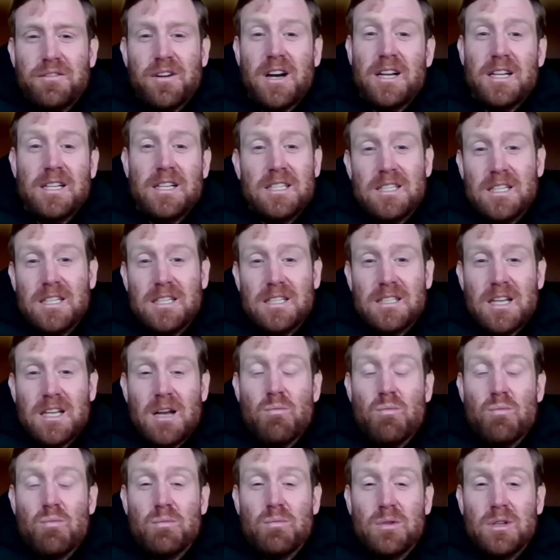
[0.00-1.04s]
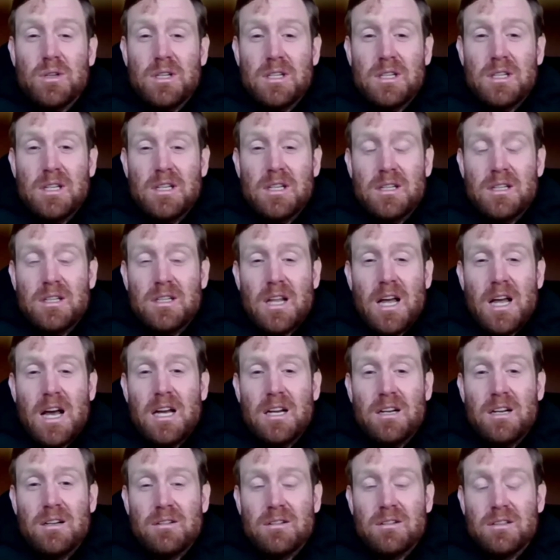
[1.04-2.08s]
defined some in
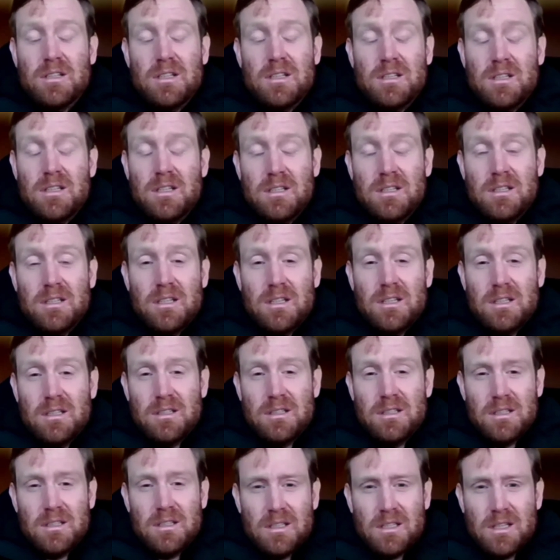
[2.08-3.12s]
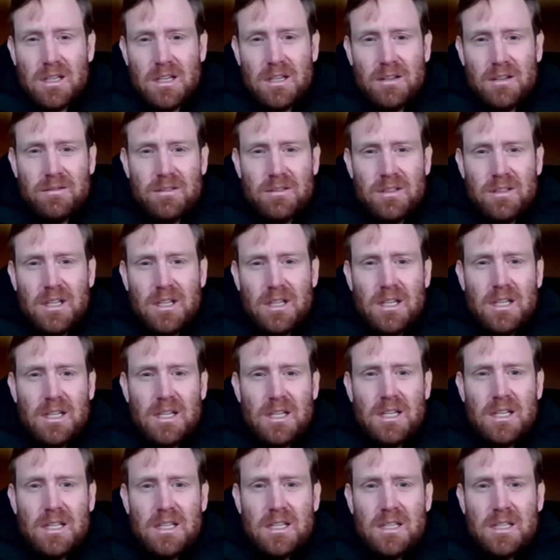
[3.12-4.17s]
line in kind of
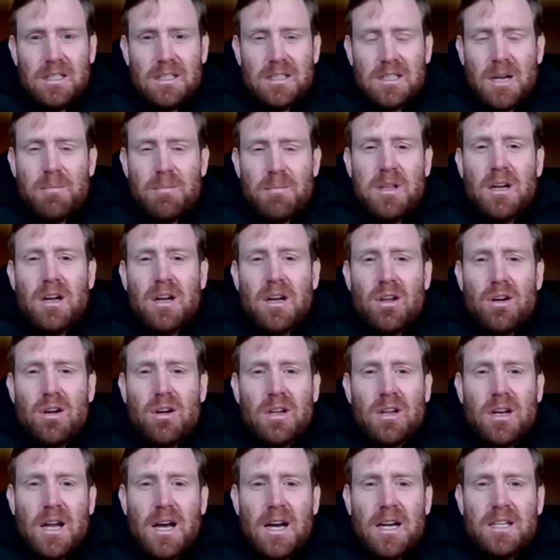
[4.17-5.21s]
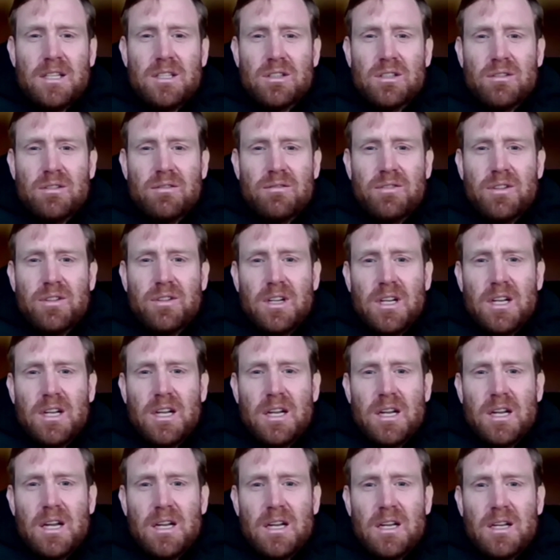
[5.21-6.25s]
something along the lines of
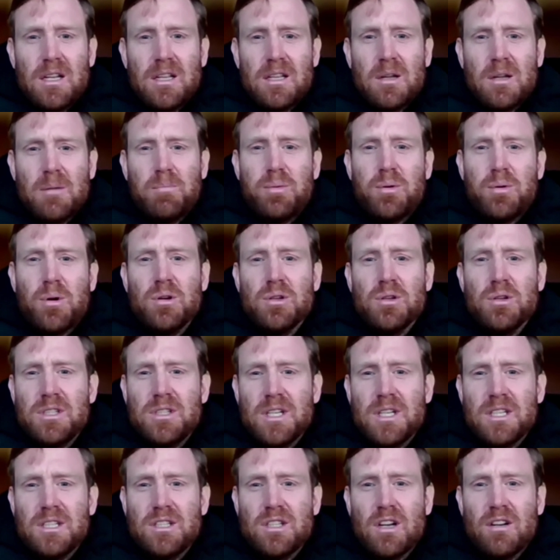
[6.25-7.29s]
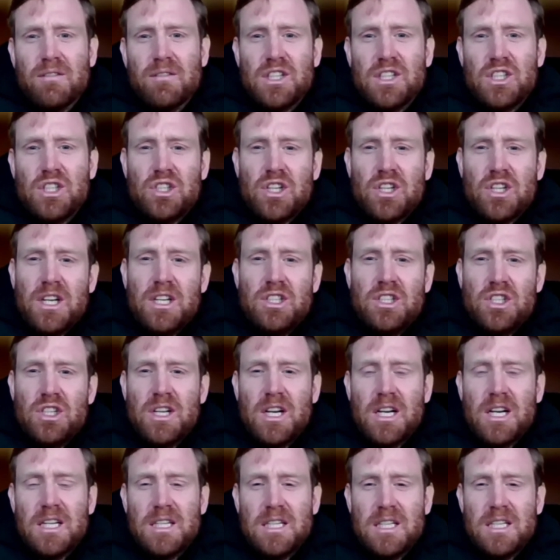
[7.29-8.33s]
the process of
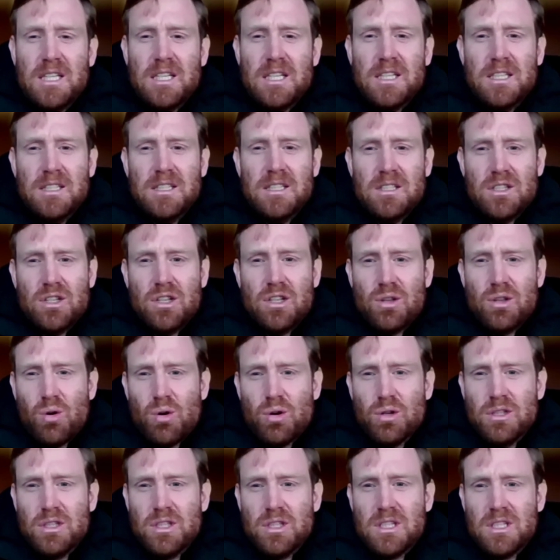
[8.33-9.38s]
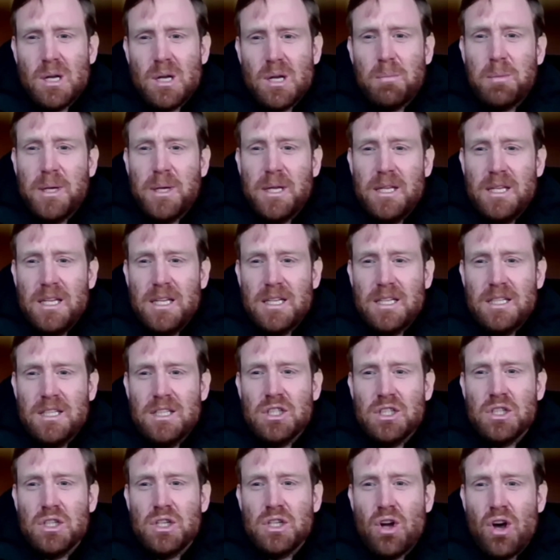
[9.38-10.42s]
exchanging ideas, thoughts,
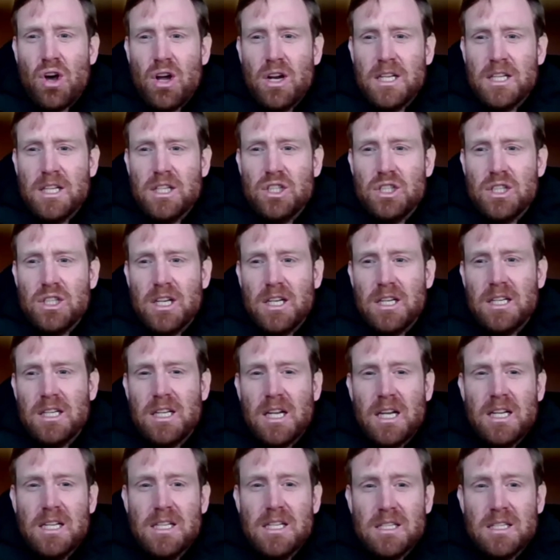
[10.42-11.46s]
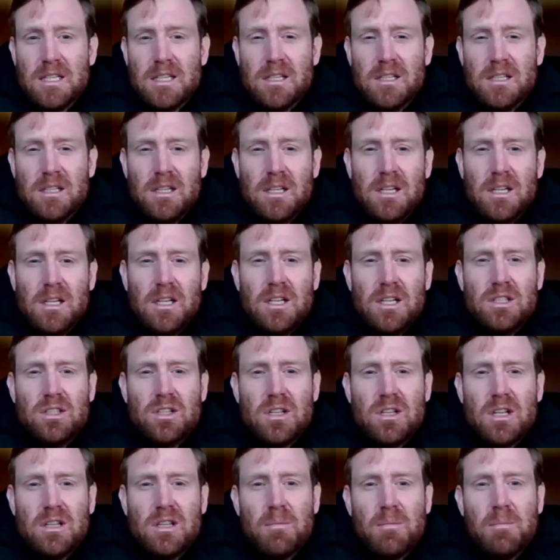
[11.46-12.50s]
opinions, knowledge, and data so